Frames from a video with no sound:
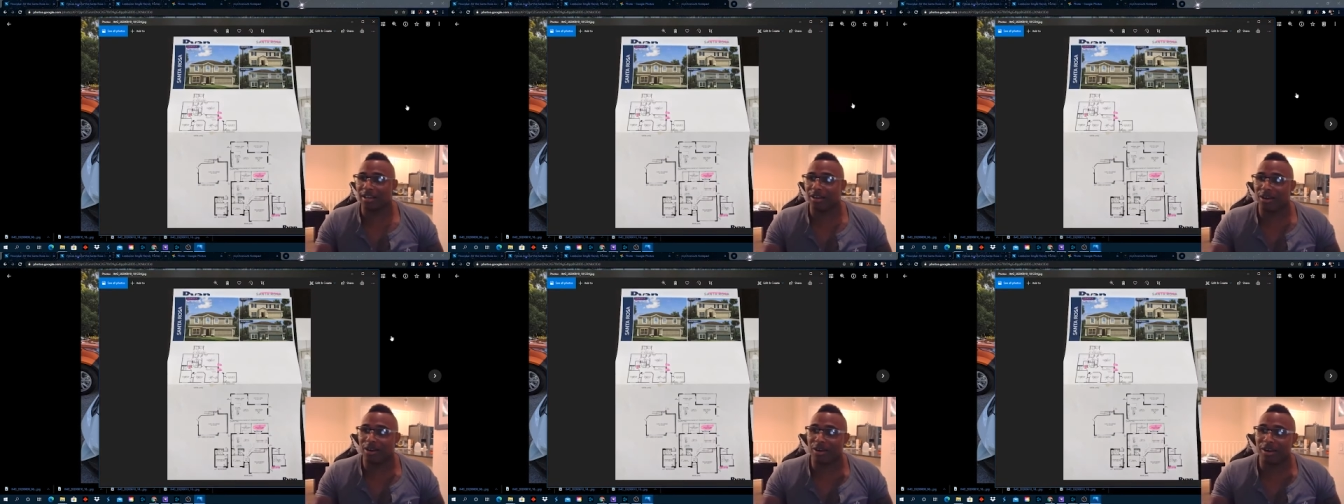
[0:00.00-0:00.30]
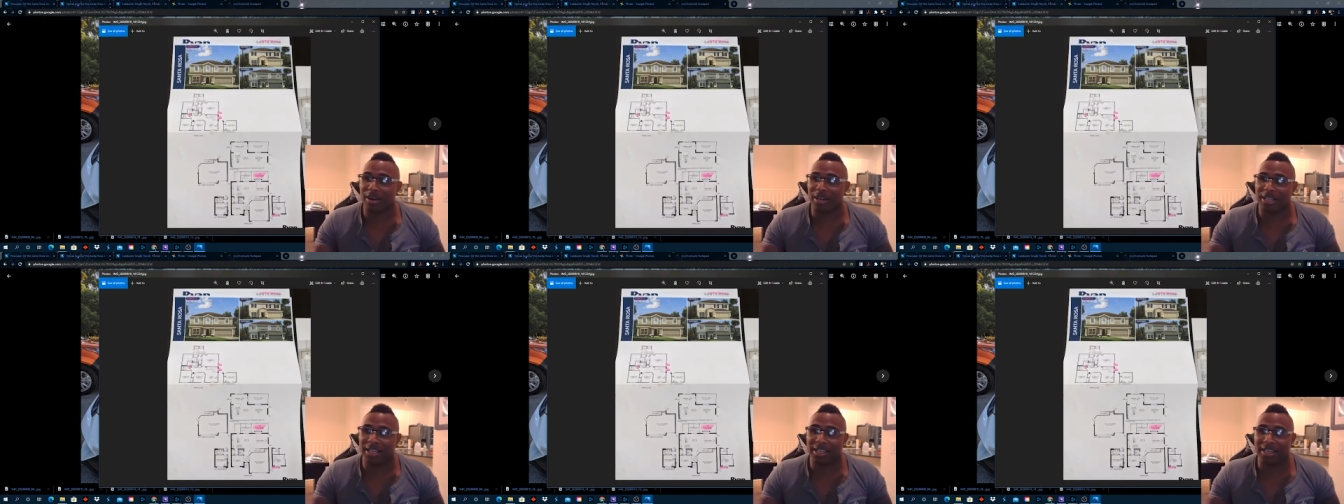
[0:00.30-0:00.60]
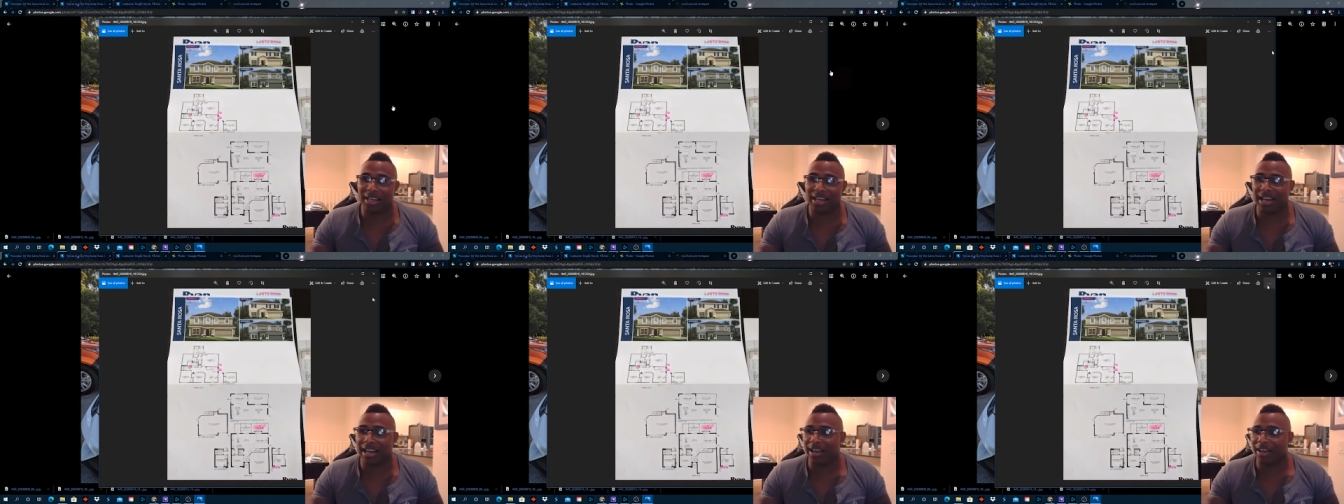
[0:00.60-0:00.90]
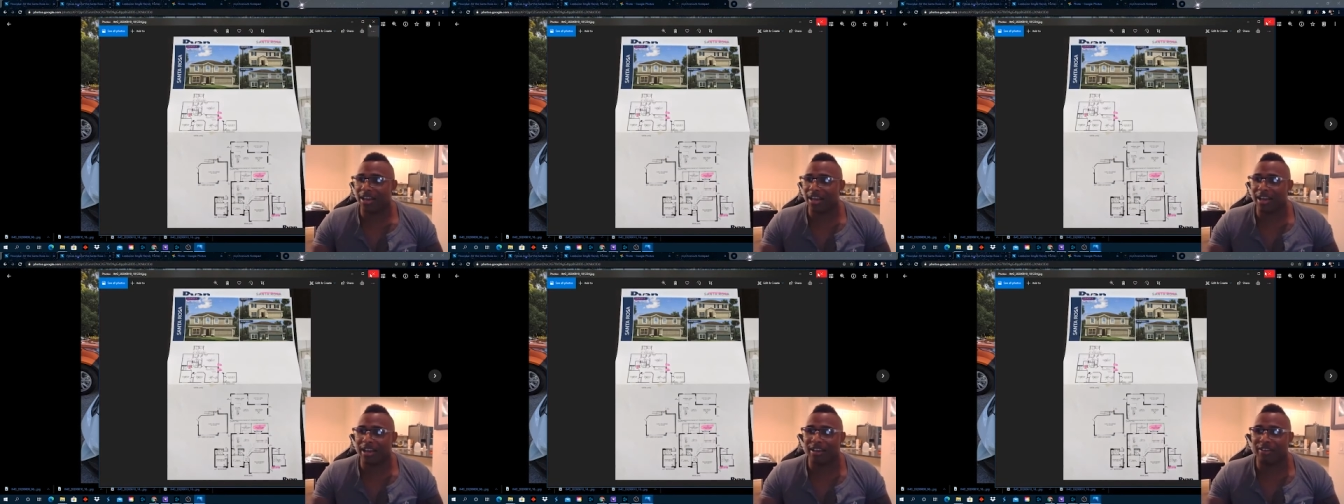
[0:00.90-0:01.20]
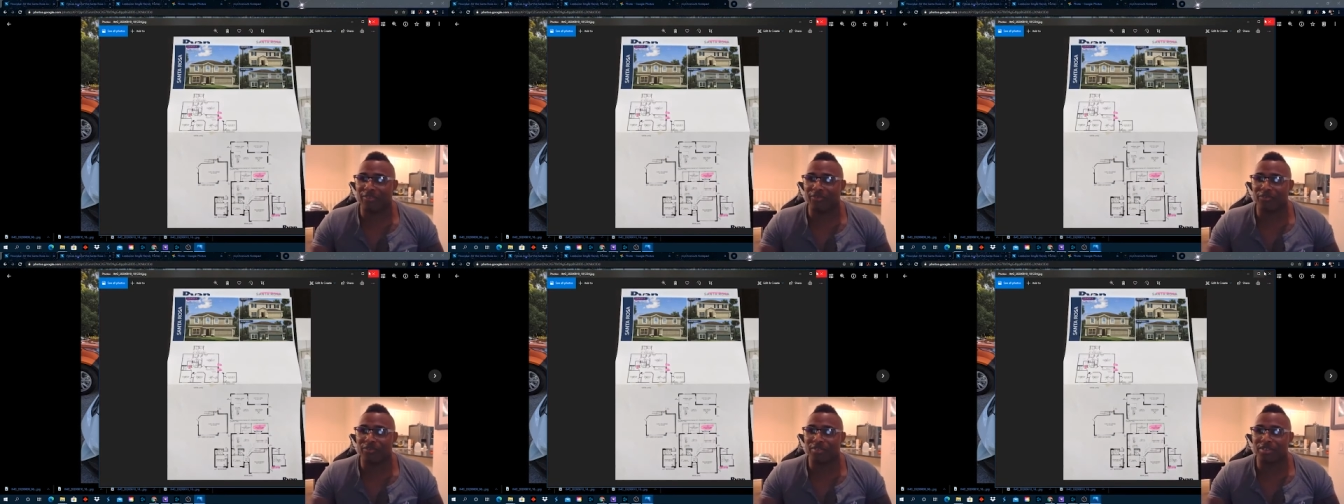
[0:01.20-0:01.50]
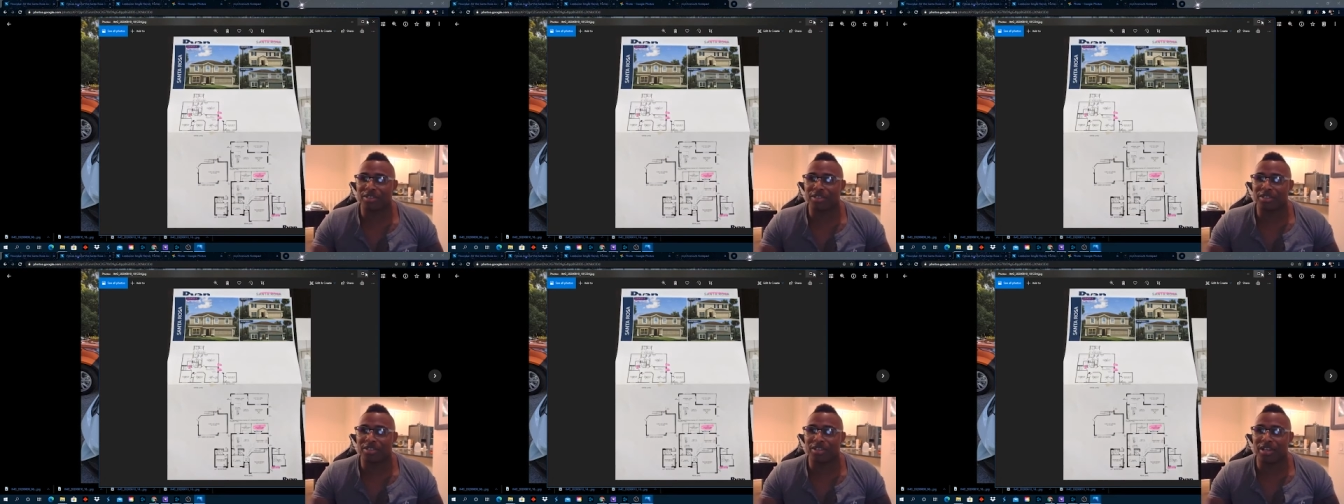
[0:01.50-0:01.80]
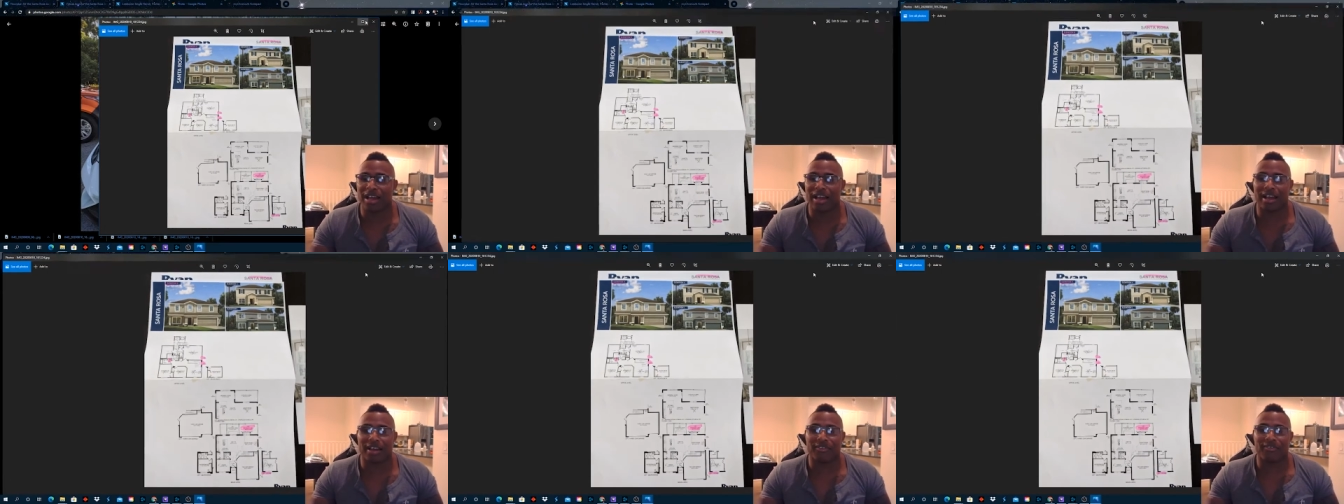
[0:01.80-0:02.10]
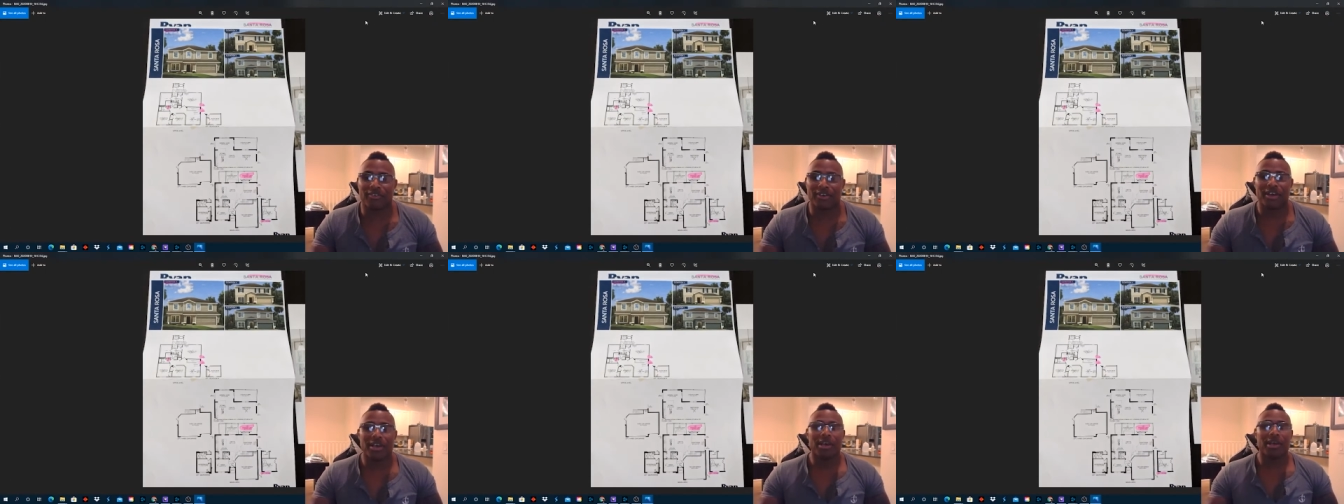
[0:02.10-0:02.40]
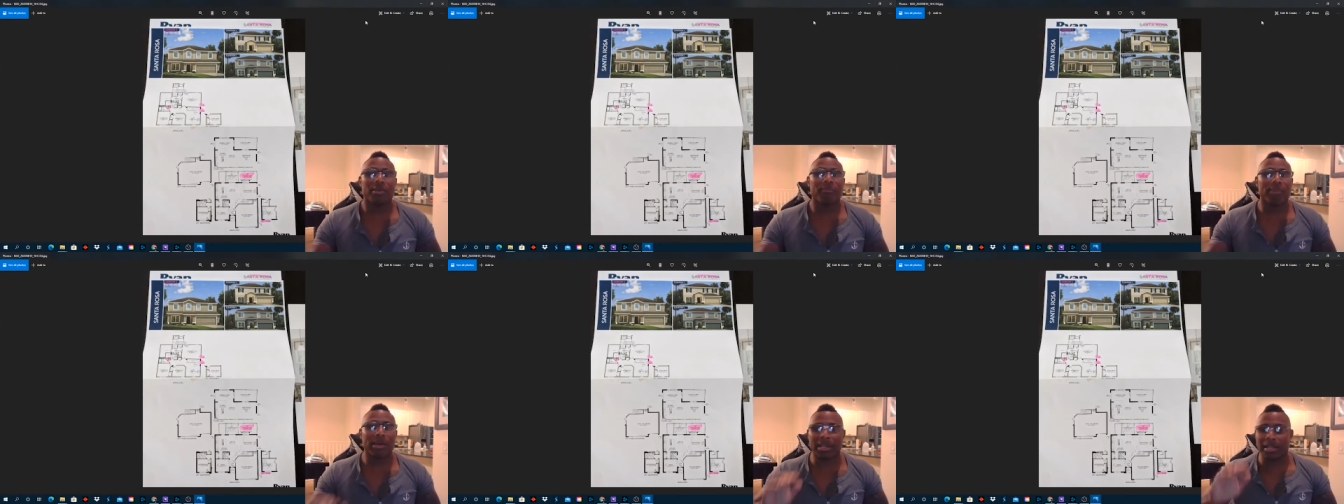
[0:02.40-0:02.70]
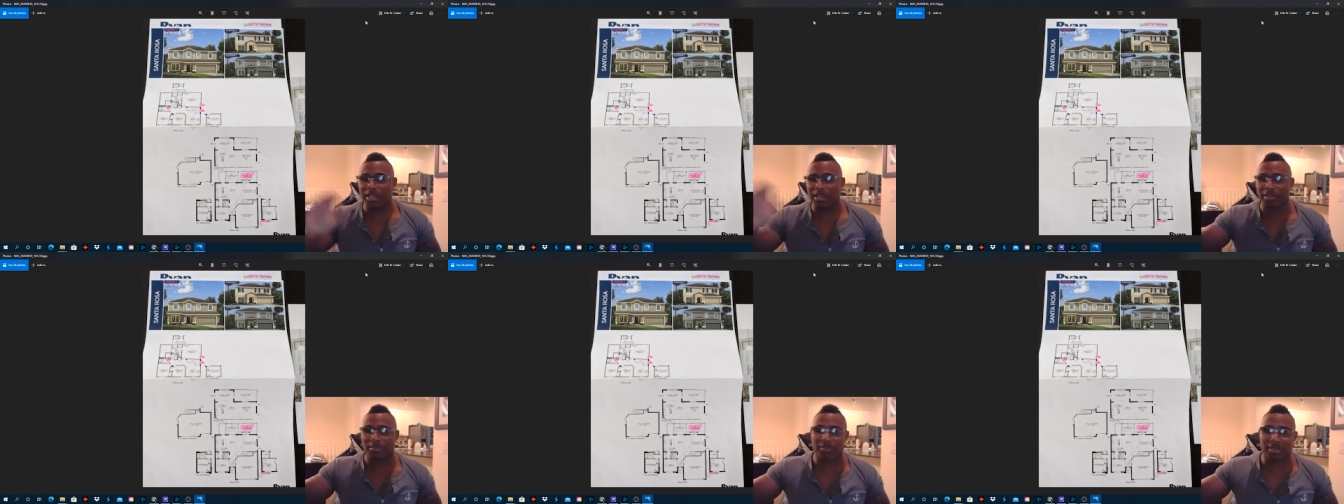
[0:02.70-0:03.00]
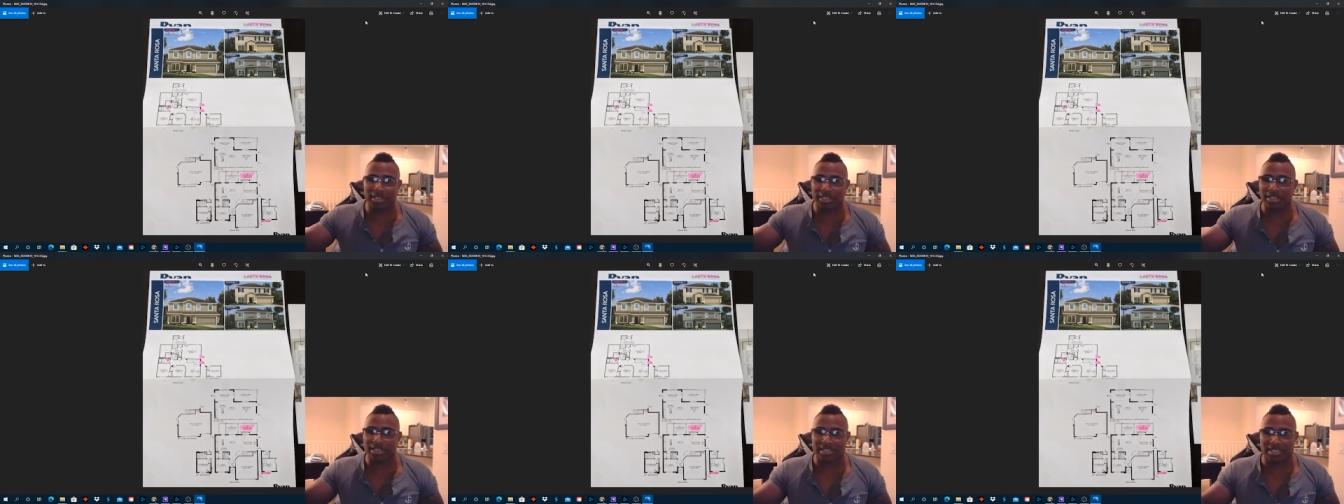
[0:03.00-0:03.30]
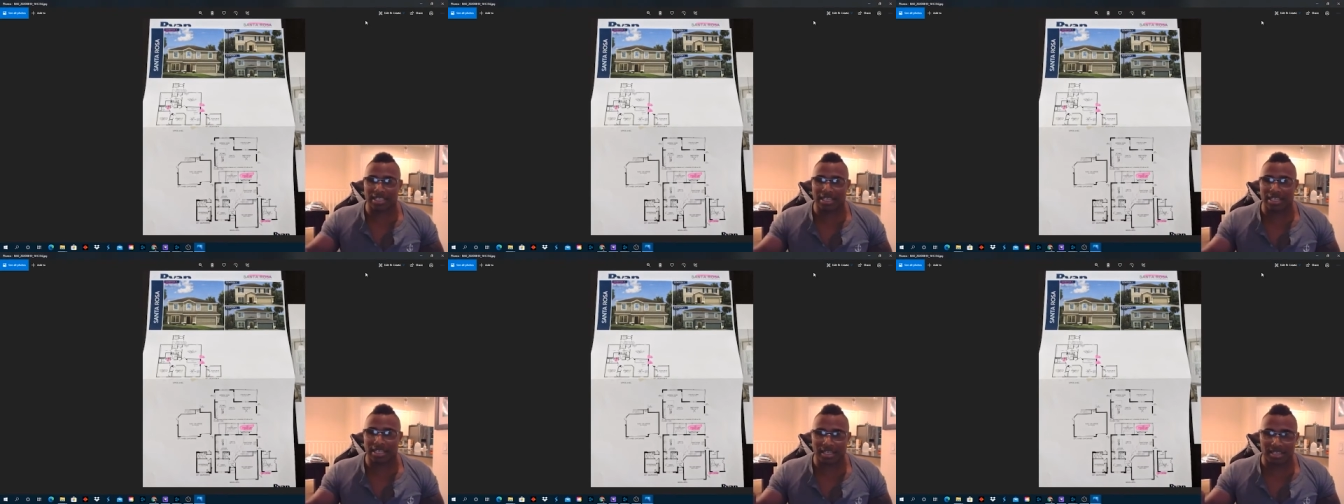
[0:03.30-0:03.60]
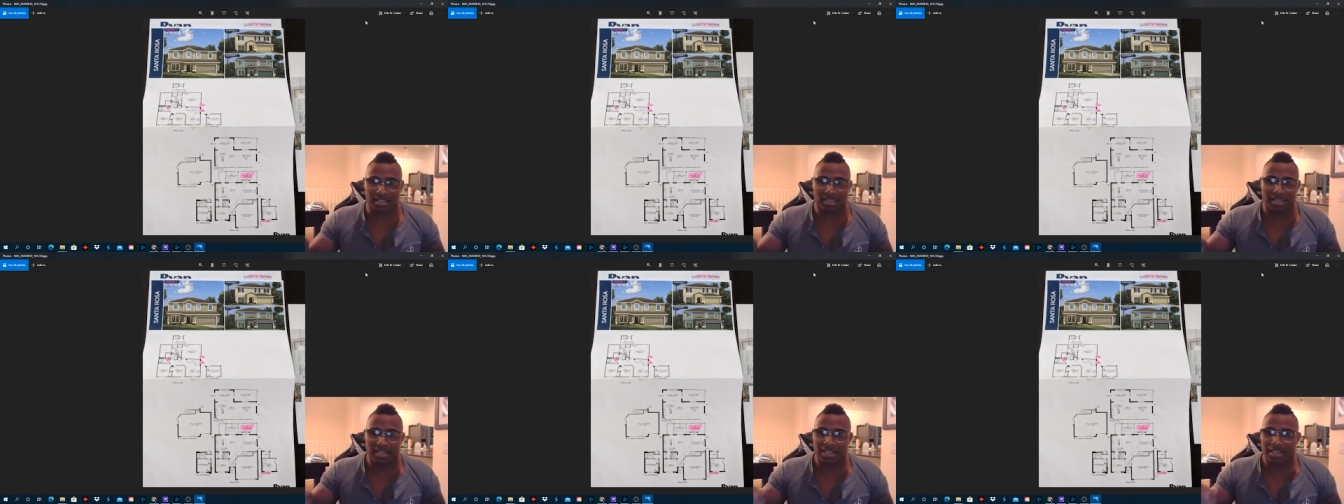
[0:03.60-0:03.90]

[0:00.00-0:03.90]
Already, I, I've I've been in the real estate